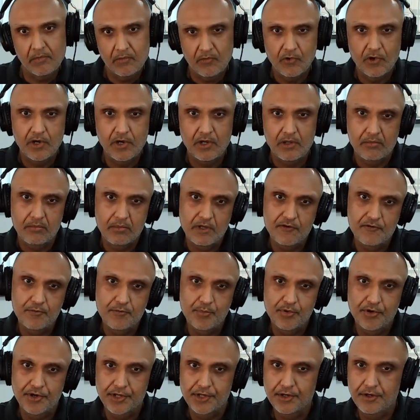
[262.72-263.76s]
Right. That's
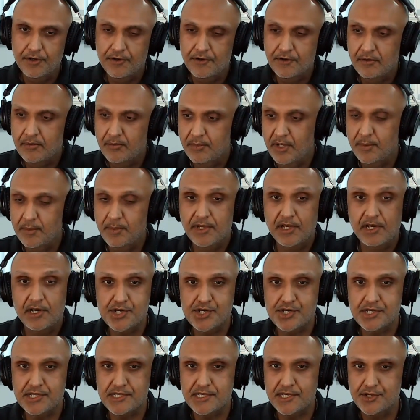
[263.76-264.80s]
pretty good. Maybe I
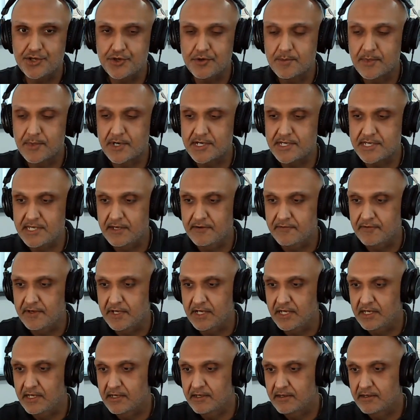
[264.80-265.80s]
should send you my CV.